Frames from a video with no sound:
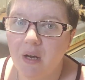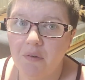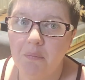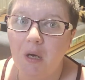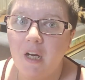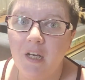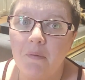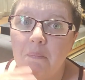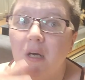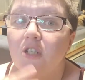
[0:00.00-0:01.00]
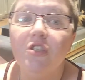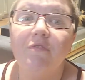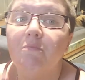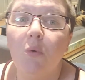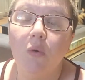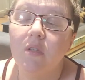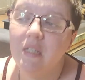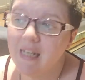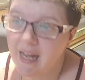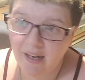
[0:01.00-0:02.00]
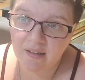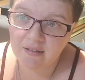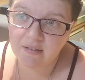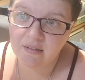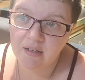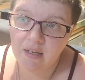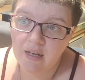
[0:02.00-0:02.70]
around buying a bunch of more decks.